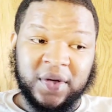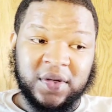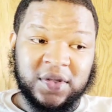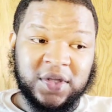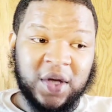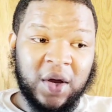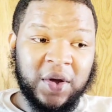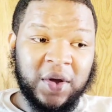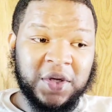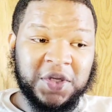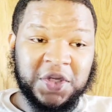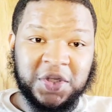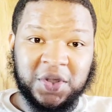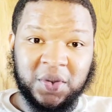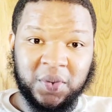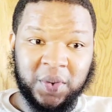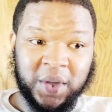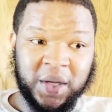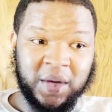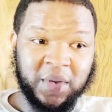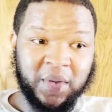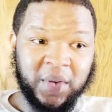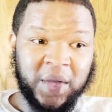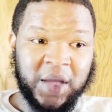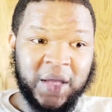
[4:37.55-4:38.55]
So it's just a
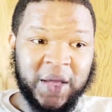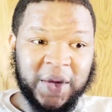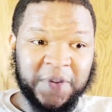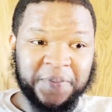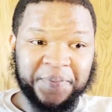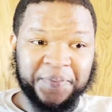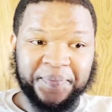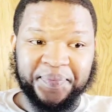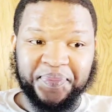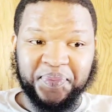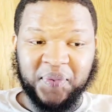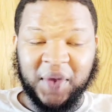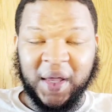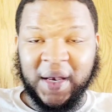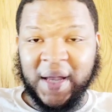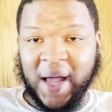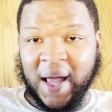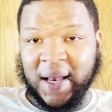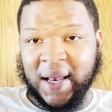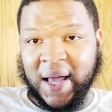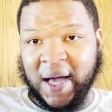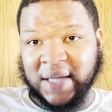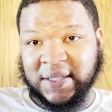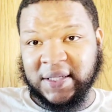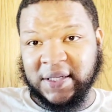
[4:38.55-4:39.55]
win-win. He
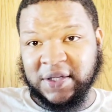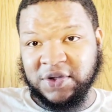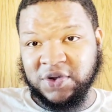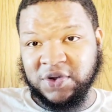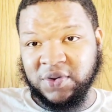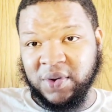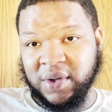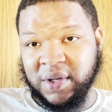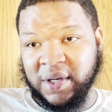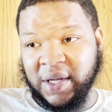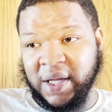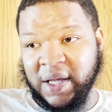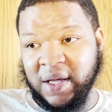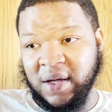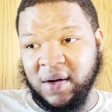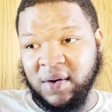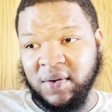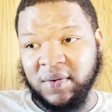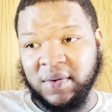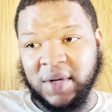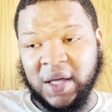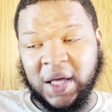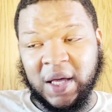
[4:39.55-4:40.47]
not locked into a deal.